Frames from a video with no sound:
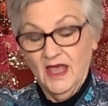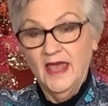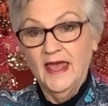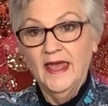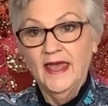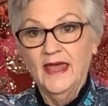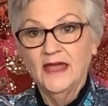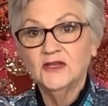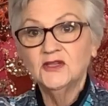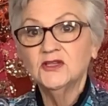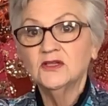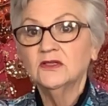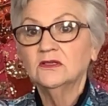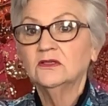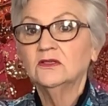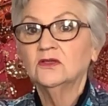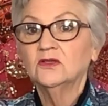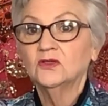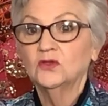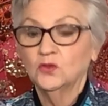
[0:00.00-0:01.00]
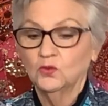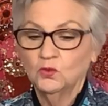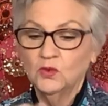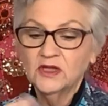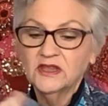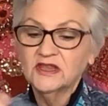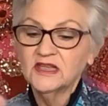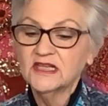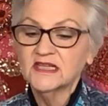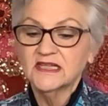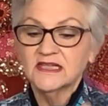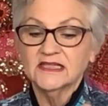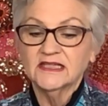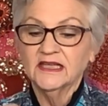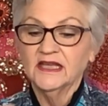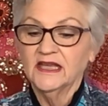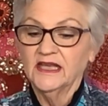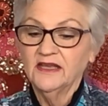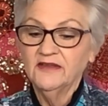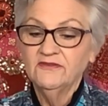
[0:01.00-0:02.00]
And with this
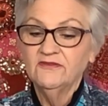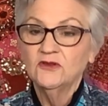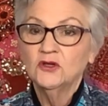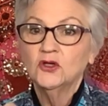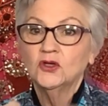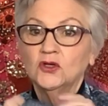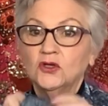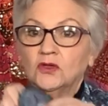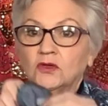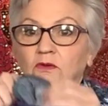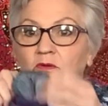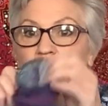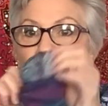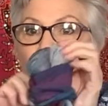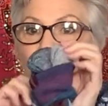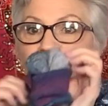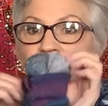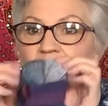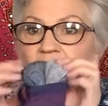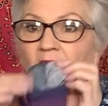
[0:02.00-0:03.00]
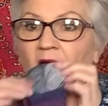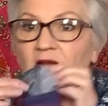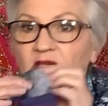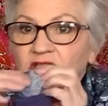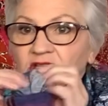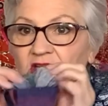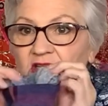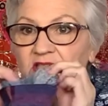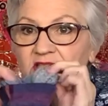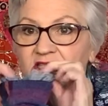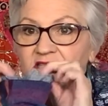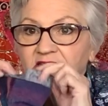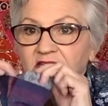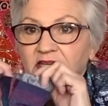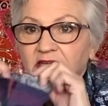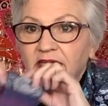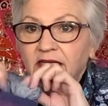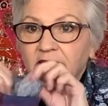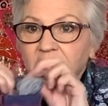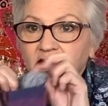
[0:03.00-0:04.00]
sleeve, as you can
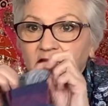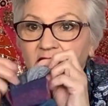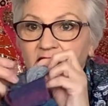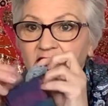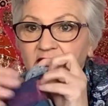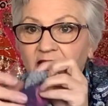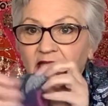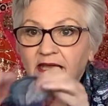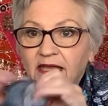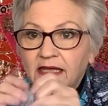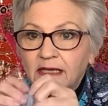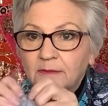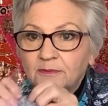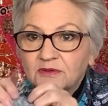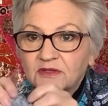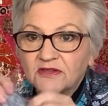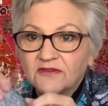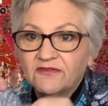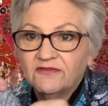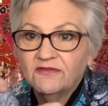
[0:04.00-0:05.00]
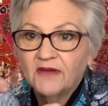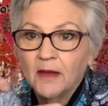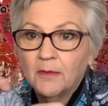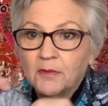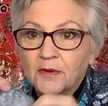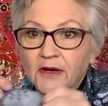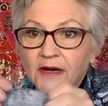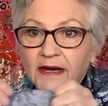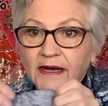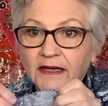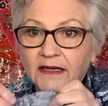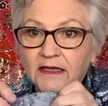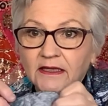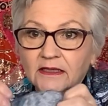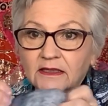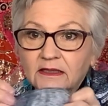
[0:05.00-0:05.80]
see, there's heaps of fabric